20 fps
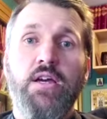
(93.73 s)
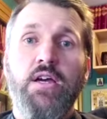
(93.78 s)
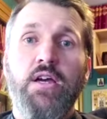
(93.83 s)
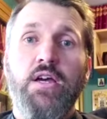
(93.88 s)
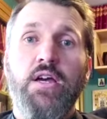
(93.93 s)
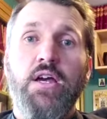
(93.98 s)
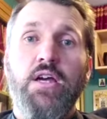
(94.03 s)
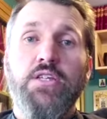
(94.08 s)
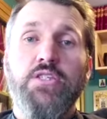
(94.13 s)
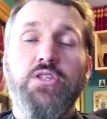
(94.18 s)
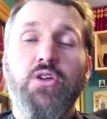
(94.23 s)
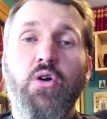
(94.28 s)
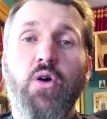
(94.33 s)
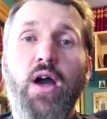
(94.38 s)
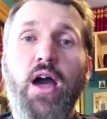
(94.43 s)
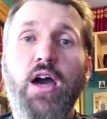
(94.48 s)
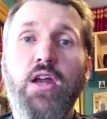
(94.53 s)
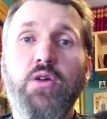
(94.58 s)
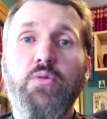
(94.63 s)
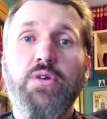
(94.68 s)
So
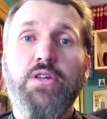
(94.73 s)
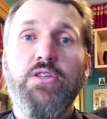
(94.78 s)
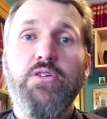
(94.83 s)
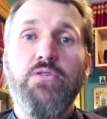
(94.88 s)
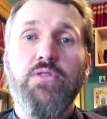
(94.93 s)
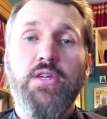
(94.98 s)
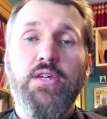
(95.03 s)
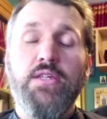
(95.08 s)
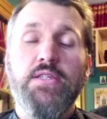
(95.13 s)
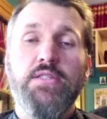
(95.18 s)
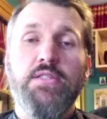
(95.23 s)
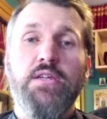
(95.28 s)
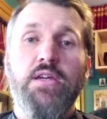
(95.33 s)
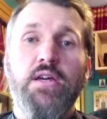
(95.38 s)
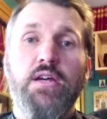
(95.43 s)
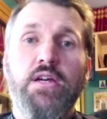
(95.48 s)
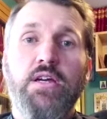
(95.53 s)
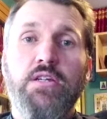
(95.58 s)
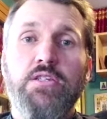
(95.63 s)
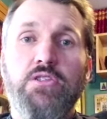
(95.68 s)
how do we do these?
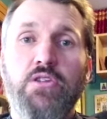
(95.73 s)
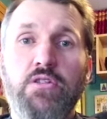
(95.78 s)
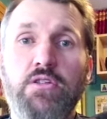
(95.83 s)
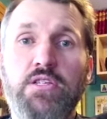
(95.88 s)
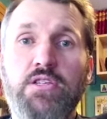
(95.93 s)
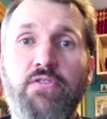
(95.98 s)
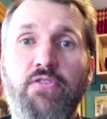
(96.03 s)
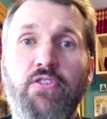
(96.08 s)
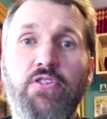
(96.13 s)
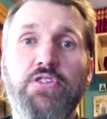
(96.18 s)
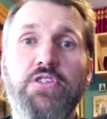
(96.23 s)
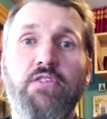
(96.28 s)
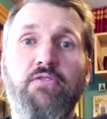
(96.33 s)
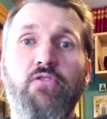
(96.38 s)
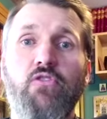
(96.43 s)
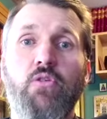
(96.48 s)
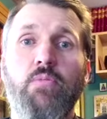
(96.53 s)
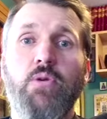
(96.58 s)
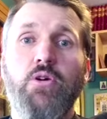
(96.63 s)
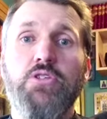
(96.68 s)
So let's first and
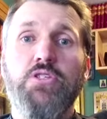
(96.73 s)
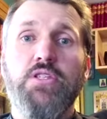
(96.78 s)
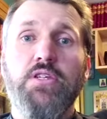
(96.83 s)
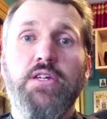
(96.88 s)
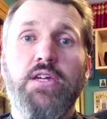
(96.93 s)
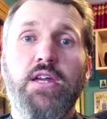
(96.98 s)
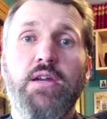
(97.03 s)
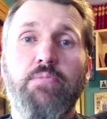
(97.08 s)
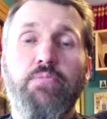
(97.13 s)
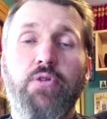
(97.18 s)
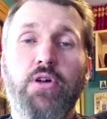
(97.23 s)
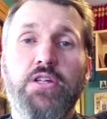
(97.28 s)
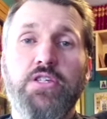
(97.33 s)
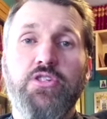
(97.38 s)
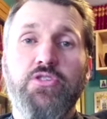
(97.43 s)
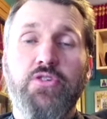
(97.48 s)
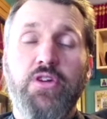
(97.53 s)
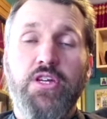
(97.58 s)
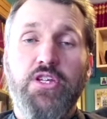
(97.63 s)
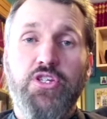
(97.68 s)
foremost look at a
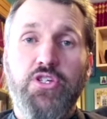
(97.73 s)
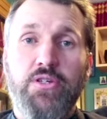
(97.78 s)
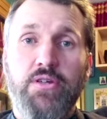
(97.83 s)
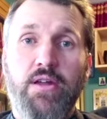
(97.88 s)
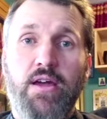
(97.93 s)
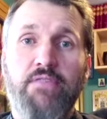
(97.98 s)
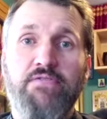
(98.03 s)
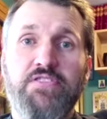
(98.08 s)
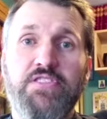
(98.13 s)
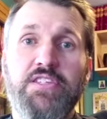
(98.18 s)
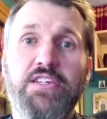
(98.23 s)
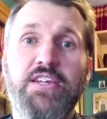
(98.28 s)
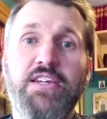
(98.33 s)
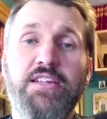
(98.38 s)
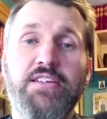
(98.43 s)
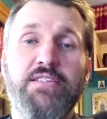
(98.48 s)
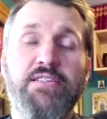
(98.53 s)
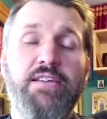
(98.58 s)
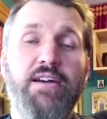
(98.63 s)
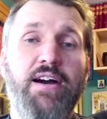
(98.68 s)
prostration. I've
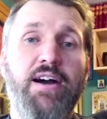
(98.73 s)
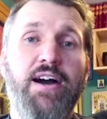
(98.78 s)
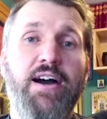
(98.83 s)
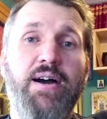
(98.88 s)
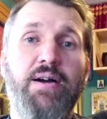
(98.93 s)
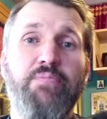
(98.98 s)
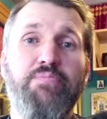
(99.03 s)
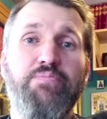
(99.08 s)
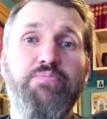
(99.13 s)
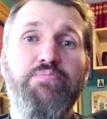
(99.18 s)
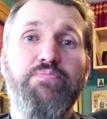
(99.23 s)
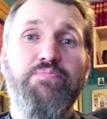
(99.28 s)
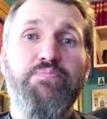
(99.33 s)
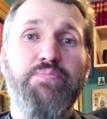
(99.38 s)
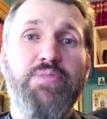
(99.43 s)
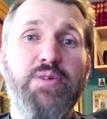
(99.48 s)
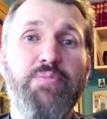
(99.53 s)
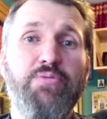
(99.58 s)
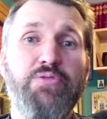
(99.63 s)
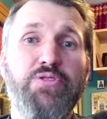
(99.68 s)
seen
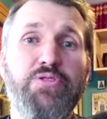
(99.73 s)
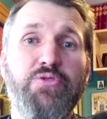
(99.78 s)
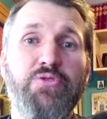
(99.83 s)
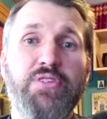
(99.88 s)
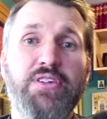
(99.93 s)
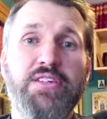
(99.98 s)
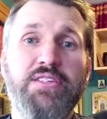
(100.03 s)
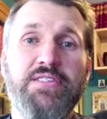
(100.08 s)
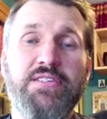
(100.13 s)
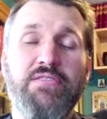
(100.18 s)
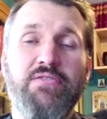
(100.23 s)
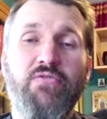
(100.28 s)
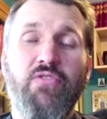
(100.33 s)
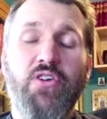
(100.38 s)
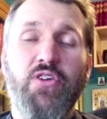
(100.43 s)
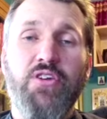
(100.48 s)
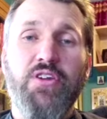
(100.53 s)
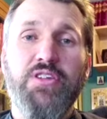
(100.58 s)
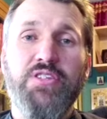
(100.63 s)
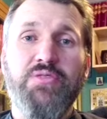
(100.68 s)
people do these in
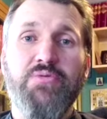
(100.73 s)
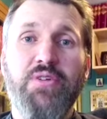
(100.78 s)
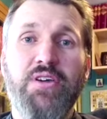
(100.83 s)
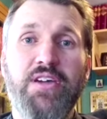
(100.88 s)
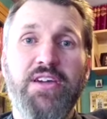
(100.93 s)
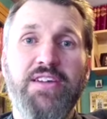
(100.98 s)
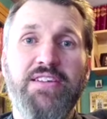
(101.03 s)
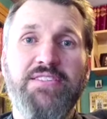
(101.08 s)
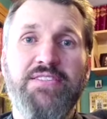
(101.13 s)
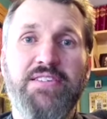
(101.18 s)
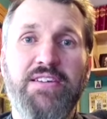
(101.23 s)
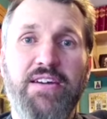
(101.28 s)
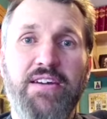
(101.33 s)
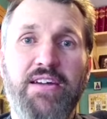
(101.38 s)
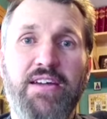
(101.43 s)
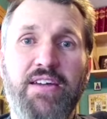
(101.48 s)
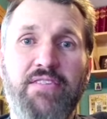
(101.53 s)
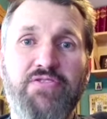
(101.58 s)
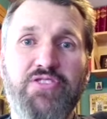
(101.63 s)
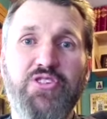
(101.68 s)
various ways. I
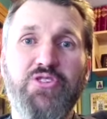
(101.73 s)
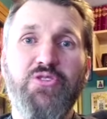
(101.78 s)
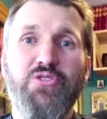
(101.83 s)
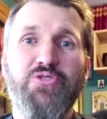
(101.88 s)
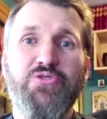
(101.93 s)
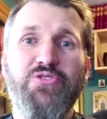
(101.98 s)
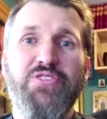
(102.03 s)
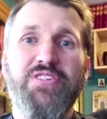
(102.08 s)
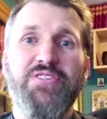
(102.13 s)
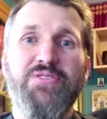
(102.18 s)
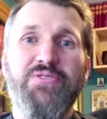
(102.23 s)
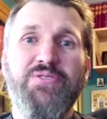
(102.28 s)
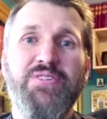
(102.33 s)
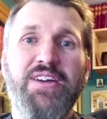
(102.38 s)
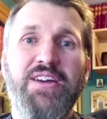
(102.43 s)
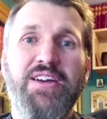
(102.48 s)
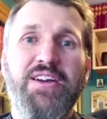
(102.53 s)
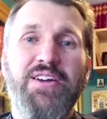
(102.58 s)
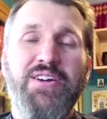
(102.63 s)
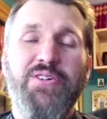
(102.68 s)
have children
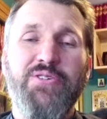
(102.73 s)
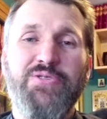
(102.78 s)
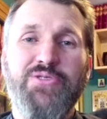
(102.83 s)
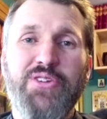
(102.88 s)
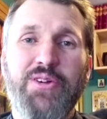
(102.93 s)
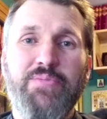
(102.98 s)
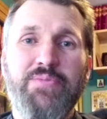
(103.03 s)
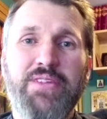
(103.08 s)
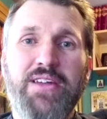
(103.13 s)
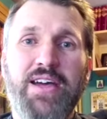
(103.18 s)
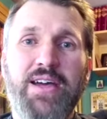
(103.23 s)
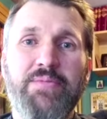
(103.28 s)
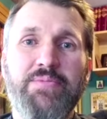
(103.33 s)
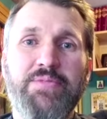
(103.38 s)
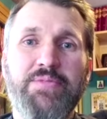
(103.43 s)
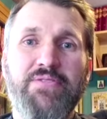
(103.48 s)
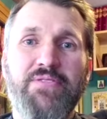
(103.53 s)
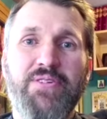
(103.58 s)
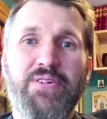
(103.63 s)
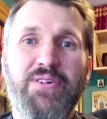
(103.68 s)
who sometimes find
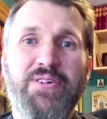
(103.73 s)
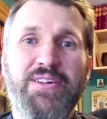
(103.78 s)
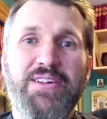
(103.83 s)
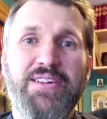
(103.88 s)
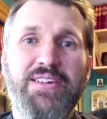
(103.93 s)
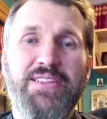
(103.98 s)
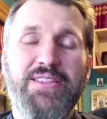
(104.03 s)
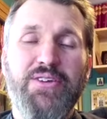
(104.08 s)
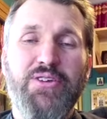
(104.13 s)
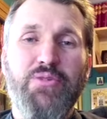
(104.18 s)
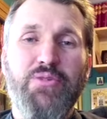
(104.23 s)
it a little